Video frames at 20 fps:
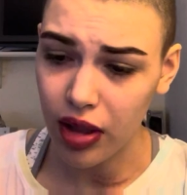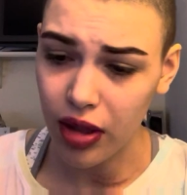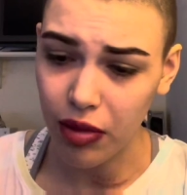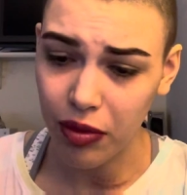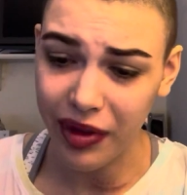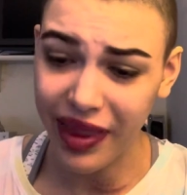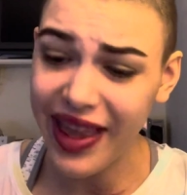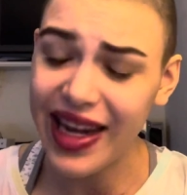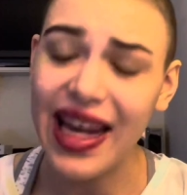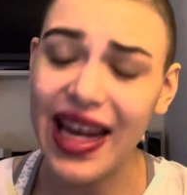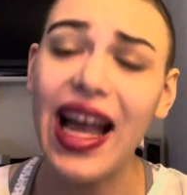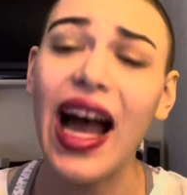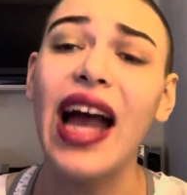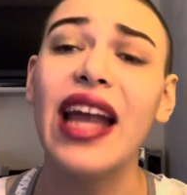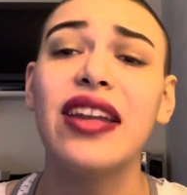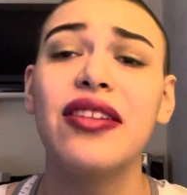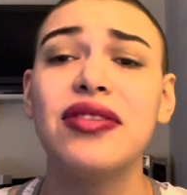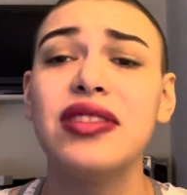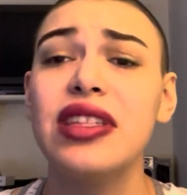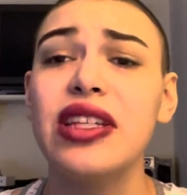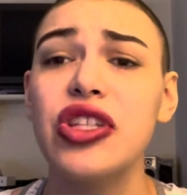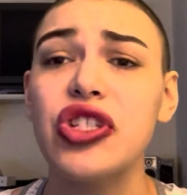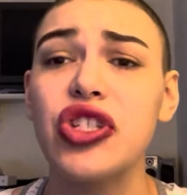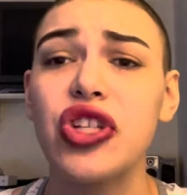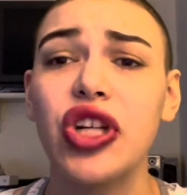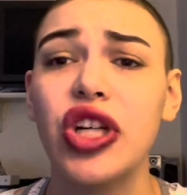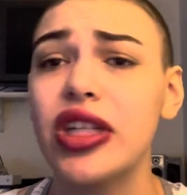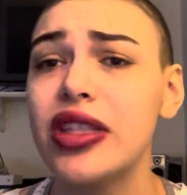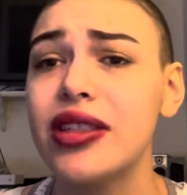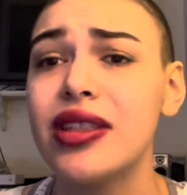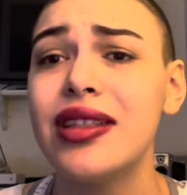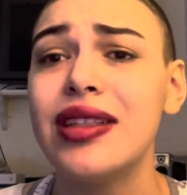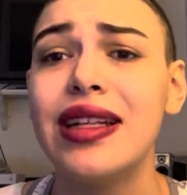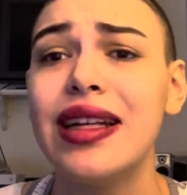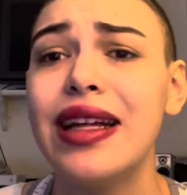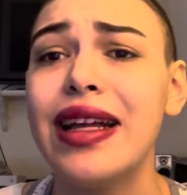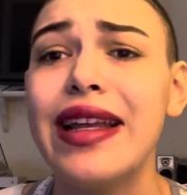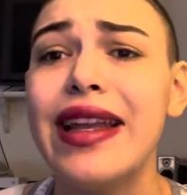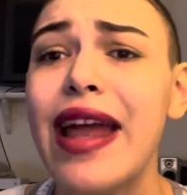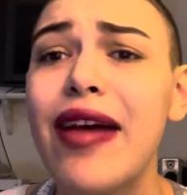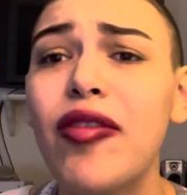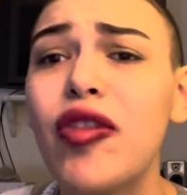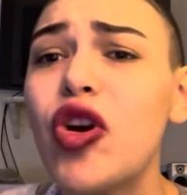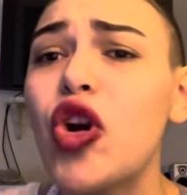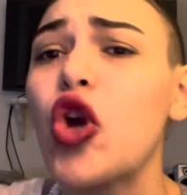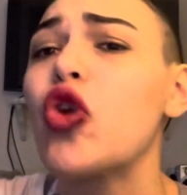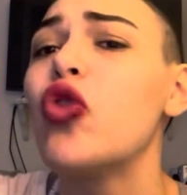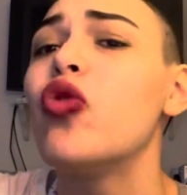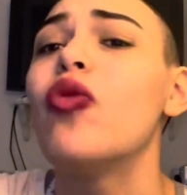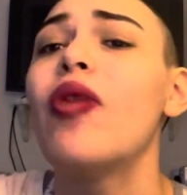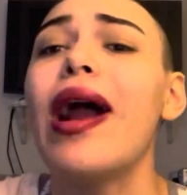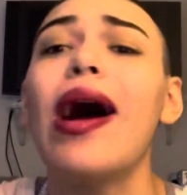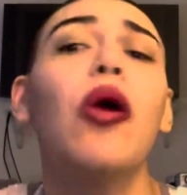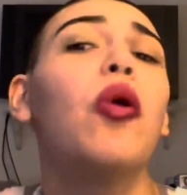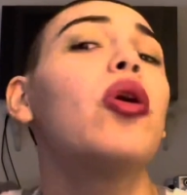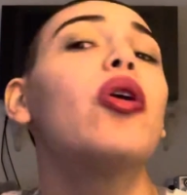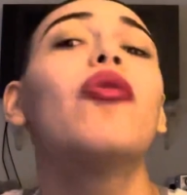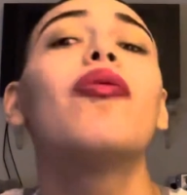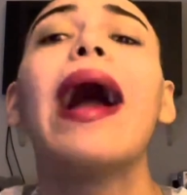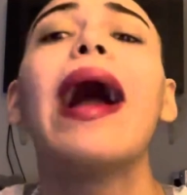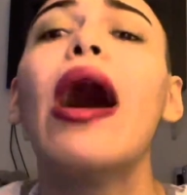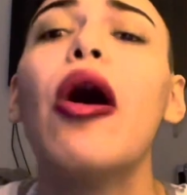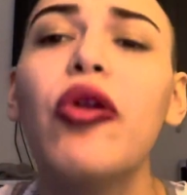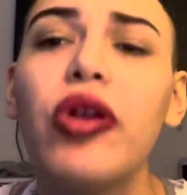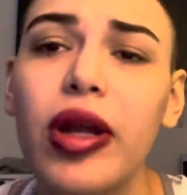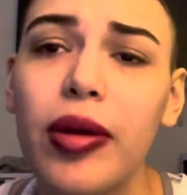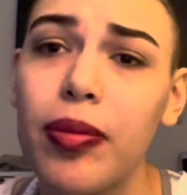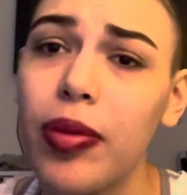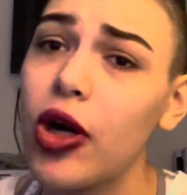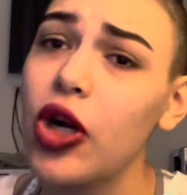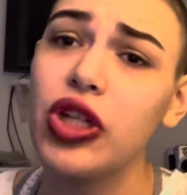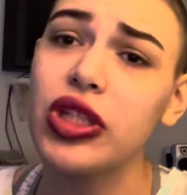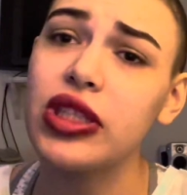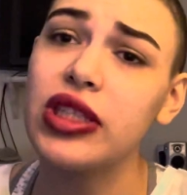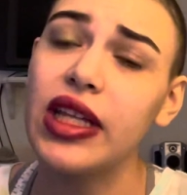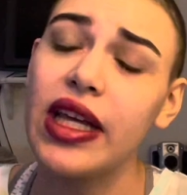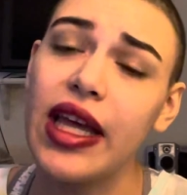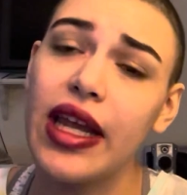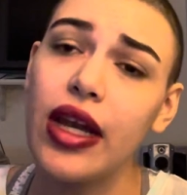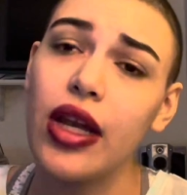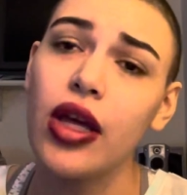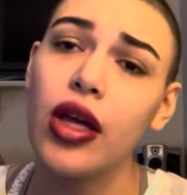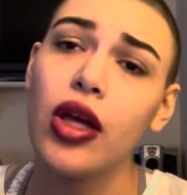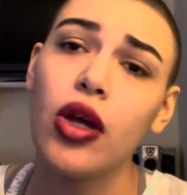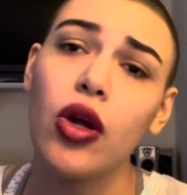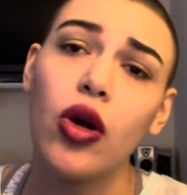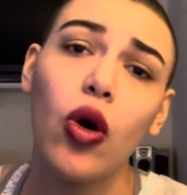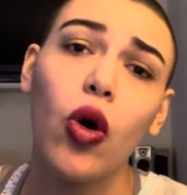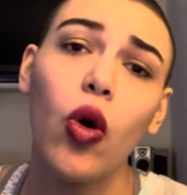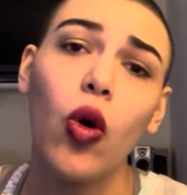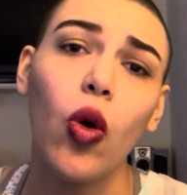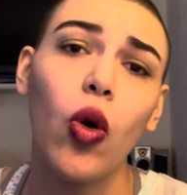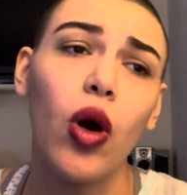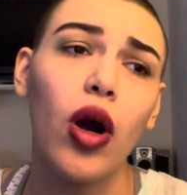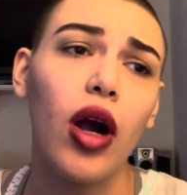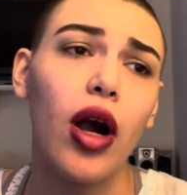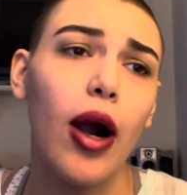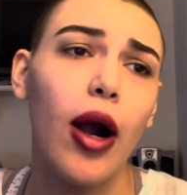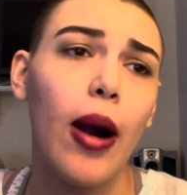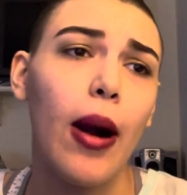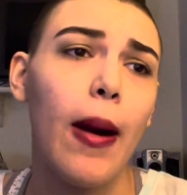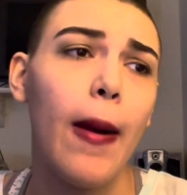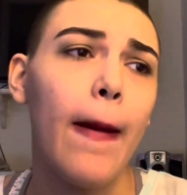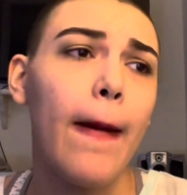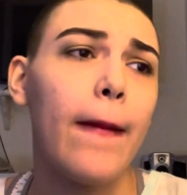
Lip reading: with any kind of seizure, never crowd around a person or,